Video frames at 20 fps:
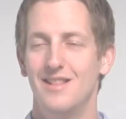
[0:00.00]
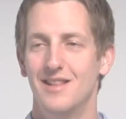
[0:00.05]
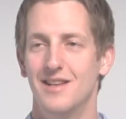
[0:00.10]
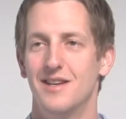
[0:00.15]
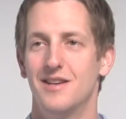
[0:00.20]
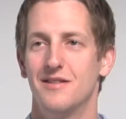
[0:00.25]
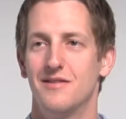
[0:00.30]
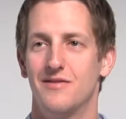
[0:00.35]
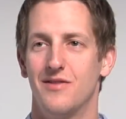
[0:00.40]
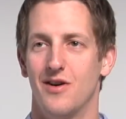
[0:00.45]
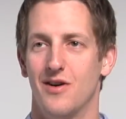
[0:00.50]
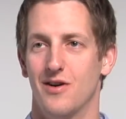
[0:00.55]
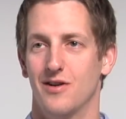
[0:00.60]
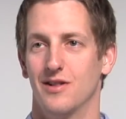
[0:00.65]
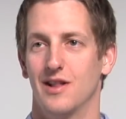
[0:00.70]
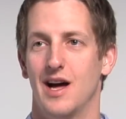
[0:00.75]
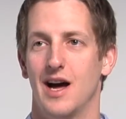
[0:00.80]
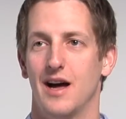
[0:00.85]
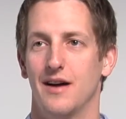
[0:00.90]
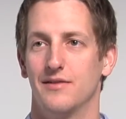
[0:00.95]
live our
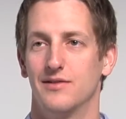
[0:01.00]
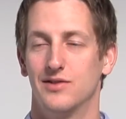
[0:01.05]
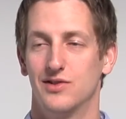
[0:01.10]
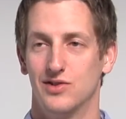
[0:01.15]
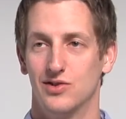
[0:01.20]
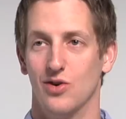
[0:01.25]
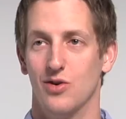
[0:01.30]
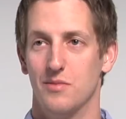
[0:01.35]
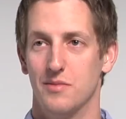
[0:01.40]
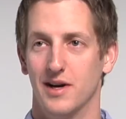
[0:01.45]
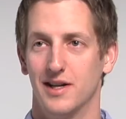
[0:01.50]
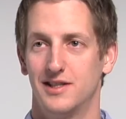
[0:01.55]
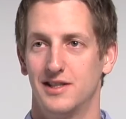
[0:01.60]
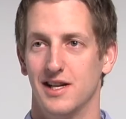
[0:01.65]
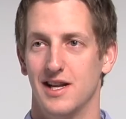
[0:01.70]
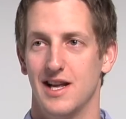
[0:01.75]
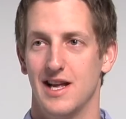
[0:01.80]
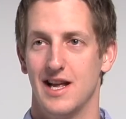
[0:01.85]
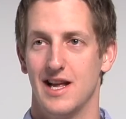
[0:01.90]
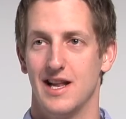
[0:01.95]
lives so much
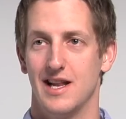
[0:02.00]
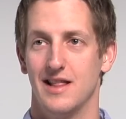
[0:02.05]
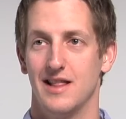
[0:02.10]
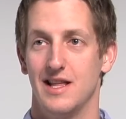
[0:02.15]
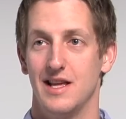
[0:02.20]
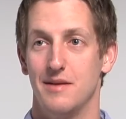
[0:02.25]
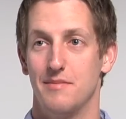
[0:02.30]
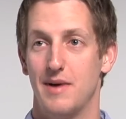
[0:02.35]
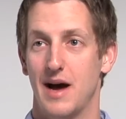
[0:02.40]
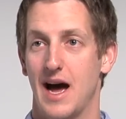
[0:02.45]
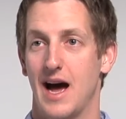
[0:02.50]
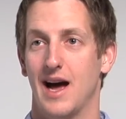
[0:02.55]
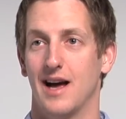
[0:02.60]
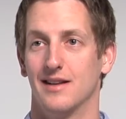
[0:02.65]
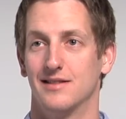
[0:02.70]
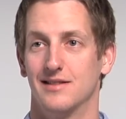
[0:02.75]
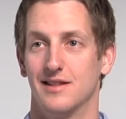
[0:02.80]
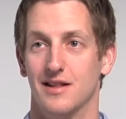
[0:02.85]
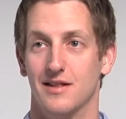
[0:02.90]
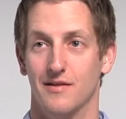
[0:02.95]
in the
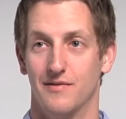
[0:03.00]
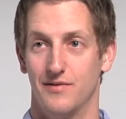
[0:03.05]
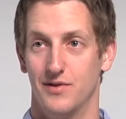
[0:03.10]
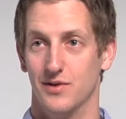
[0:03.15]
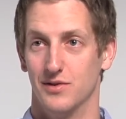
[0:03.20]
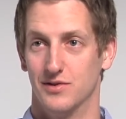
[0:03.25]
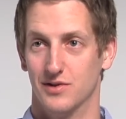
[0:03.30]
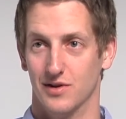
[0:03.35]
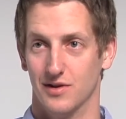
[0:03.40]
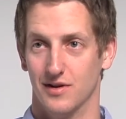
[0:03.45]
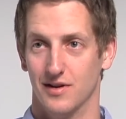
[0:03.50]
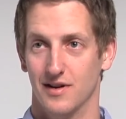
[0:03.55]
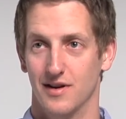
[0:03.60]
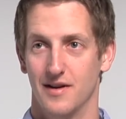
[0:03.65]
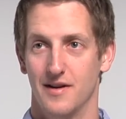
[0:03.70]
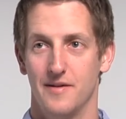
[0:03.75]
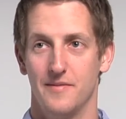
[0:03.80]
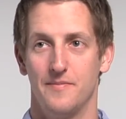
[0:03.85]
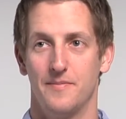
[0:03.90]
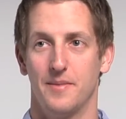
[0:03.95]
past and the future.
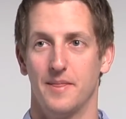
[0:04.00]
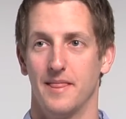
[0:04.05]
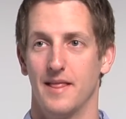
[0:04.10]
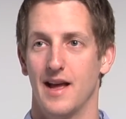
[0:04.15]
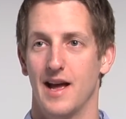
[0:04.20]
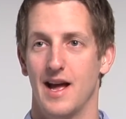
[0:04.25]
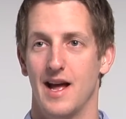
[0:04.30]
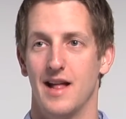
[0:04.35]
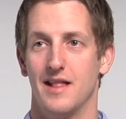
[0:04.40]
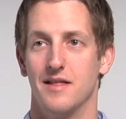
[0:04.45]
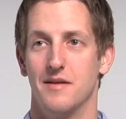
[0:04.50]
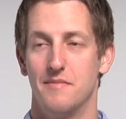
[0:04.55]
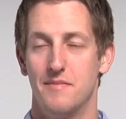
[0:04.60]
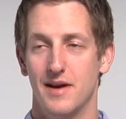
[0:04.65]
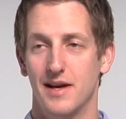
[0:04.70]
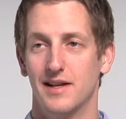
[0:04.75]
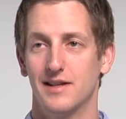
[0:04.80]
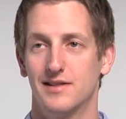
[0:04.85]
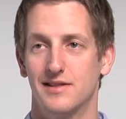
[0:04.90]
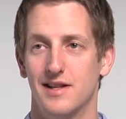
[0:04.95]
And the
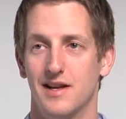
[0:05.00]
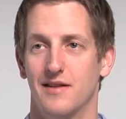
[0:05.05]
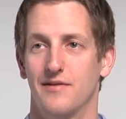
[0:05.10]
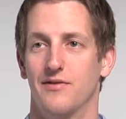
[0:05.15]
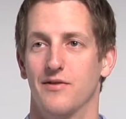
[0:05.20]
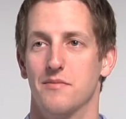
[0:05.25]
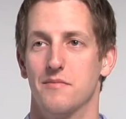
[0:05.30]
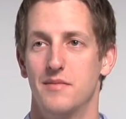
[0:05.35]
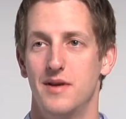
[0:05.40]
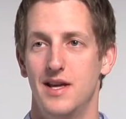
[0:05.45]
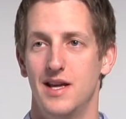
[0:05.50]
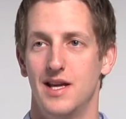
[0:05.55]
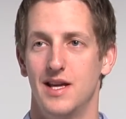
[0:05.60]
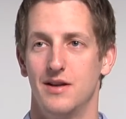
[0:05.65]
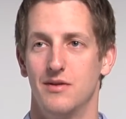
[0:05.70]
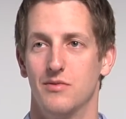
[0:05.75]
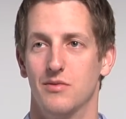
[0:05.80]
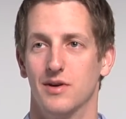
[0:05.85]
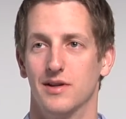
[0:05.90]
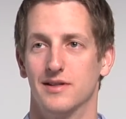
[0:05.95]
biggest thing for me
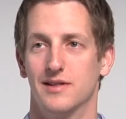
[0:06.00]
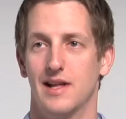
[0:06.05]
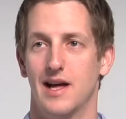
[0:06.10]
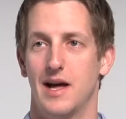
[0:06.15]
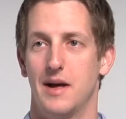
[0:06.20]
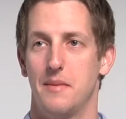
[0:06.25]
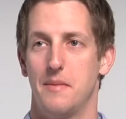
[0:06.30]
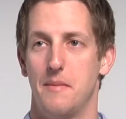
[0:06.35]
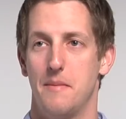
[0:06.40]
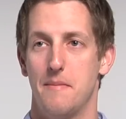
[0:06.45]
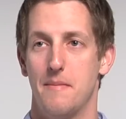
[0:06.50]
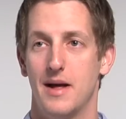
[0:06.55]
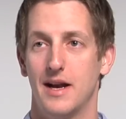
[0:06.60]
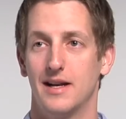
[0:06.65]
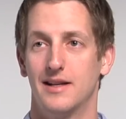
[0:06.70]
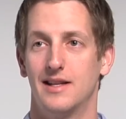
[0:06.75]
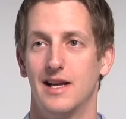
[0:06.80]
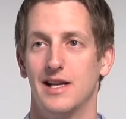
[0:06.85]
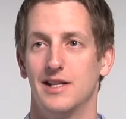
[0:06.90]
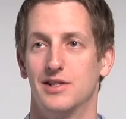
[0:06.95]
was that
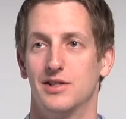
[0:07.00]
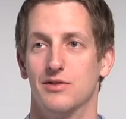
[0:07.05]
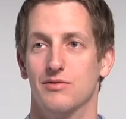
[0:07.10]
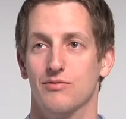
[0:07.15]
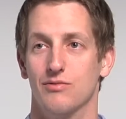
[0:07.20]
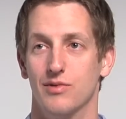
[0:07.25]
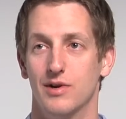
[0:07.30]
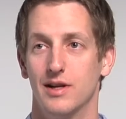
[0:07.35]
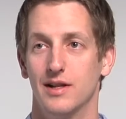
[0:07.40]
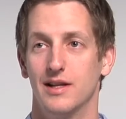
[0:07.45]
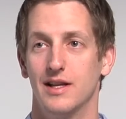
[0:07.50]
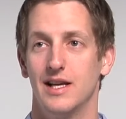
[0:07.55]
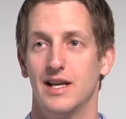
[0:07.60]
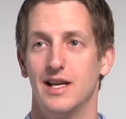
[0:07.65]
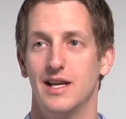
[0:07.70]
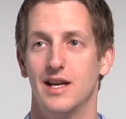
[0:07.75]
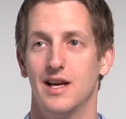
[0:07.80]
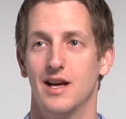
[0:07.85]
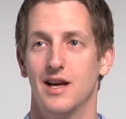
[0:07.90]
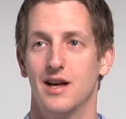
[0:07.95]
meditation
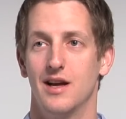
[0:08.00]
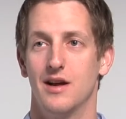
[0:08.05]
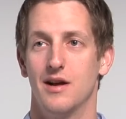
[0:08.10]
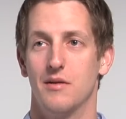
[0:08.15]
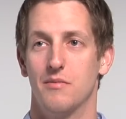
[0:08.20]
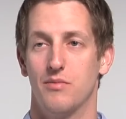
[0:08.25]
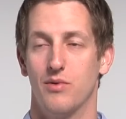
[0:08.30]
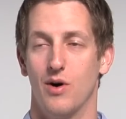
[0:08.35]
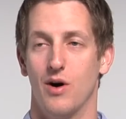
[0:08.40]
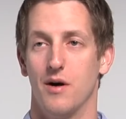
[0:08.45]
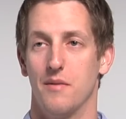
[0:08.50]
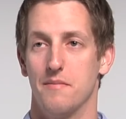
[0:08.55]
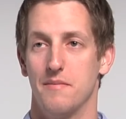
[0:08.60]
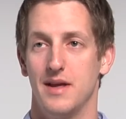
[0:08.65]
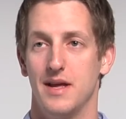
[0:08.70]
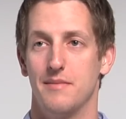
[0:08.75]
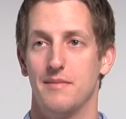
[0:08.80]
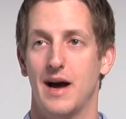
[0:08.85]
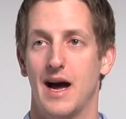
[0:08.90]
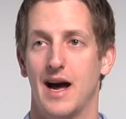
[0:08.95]
really brought
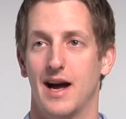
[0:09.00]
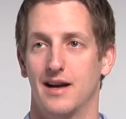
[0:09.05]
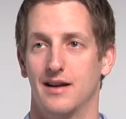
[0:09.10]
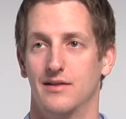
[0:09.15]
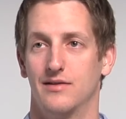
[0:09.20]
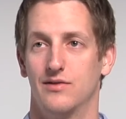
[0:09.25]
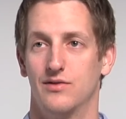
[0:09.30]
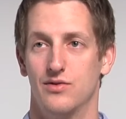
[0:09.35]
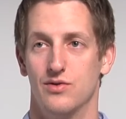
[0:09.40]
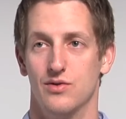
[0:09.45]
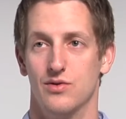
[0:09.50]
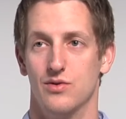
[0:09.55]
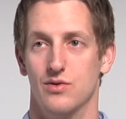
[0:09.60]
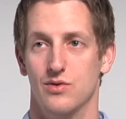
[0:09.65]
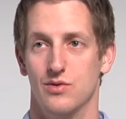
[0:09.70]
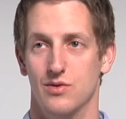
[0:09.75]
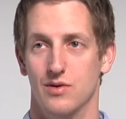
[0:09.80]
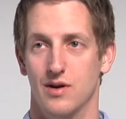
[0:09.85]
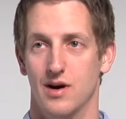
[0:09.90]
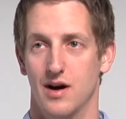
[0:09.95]
me back to
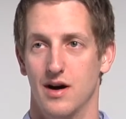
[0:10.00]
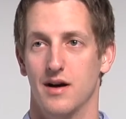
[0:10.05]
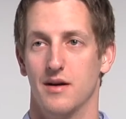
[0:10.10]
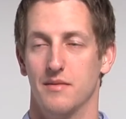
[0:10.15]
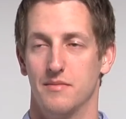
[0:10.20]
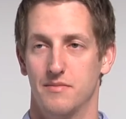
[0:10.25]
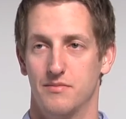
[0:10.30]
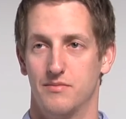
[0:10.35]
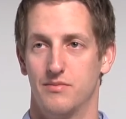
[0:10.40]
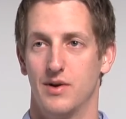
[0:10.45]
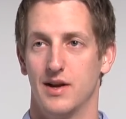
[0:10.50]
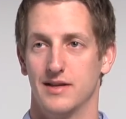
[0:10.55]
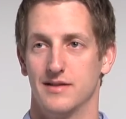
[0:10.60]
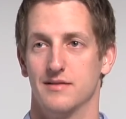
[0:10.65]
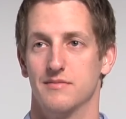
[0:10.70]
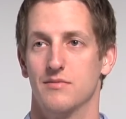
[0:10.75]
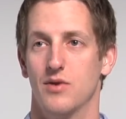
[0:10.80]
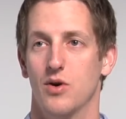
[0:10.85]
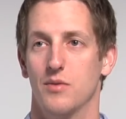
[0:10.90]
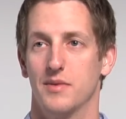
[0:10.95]
a
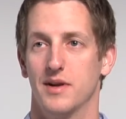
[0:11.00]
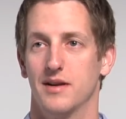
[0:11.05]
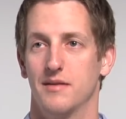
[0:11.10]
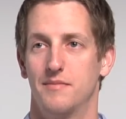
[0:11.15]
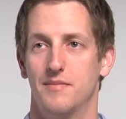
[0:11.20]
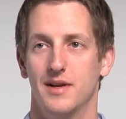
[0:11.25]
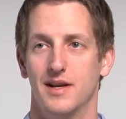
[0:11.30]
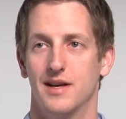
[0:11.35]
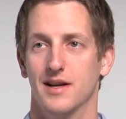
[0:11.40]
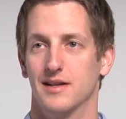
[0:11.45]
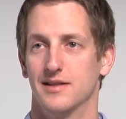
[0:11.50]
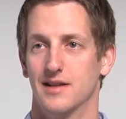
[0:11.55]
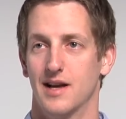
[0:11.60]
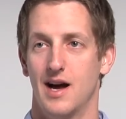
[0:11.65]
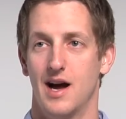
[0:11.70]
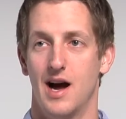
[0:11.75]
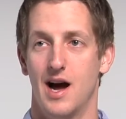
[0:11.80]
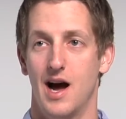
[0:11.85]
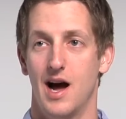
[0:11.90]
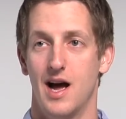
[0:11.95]
present moment, because
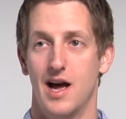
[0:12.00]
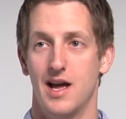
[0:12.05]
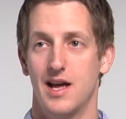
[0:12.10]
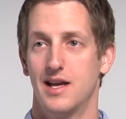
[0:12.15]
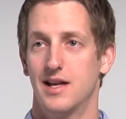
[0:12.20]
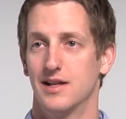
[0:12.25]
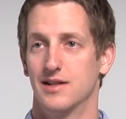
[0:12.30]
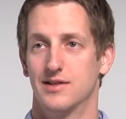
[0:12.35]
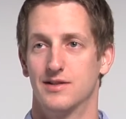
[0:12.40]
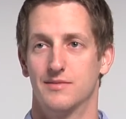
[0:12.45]
I can